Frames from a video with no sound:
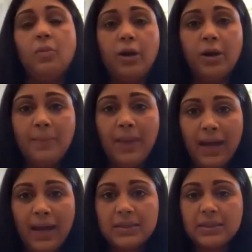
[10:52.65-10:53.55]
Wearing
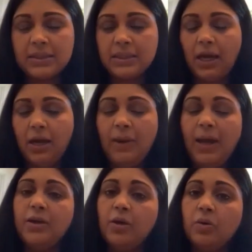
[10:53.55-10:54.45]
masks.
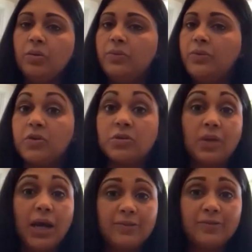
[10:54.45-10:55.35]
I know there's
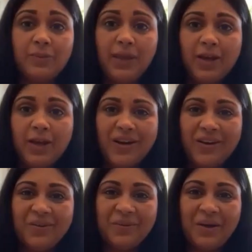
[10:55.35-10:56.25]
lots of debate going
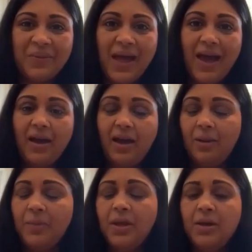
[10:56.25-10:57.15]
on around that,
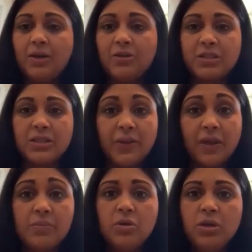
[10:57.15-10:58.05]
not just in
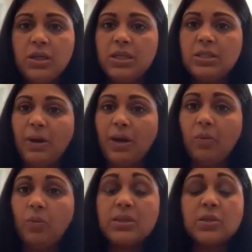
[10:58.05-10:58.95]
communities, but
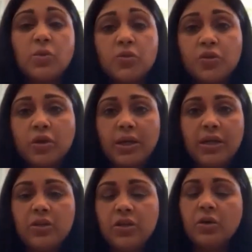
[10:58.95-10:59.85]
what schools are going to
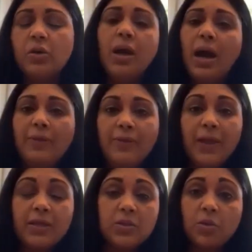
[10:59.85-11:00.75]
do. I
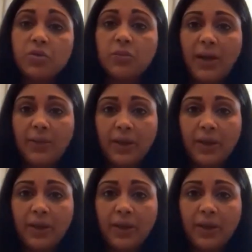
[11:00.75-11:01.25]
think schools around the